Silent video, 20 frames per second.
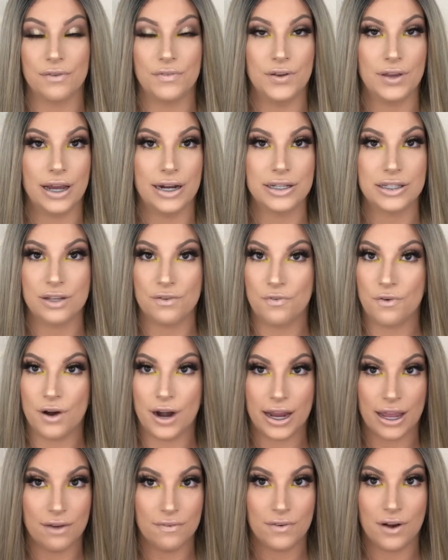If you get a
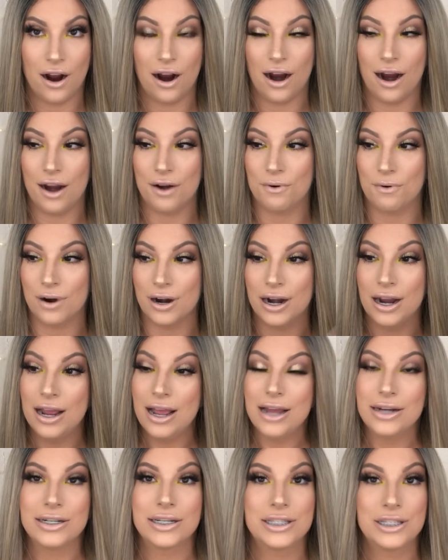Sephora gift card or
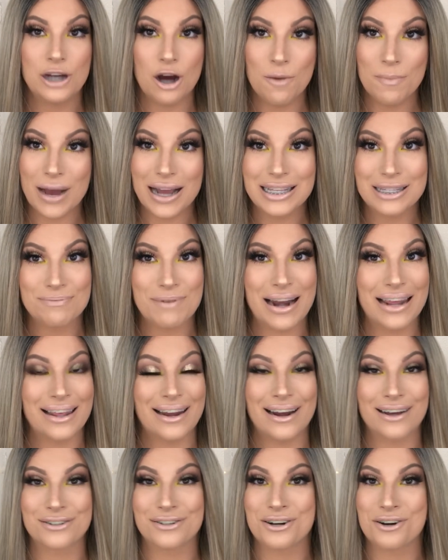just don't mind spending
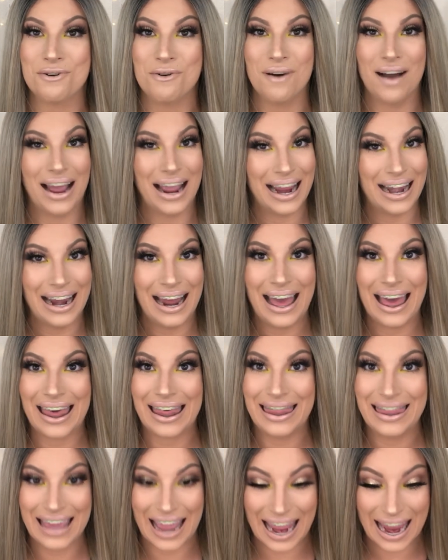that extra coin,
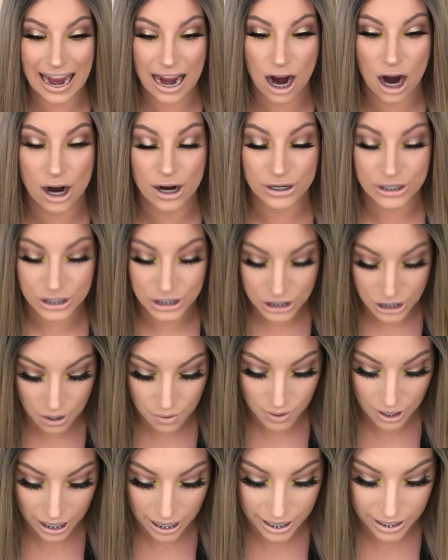they are
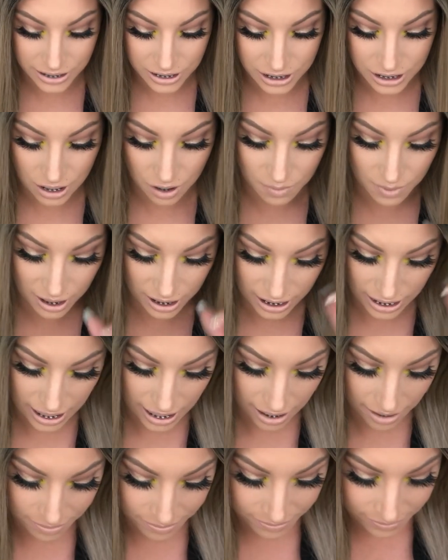so good and so worth
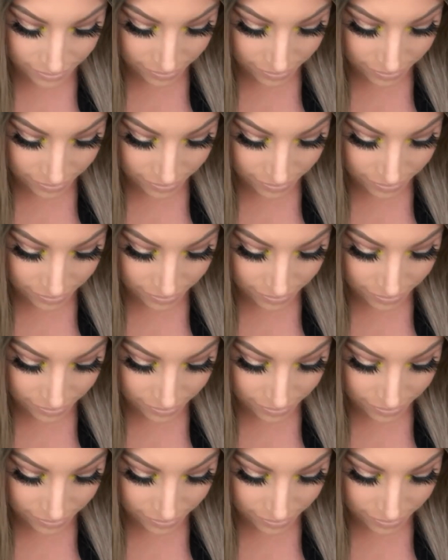it.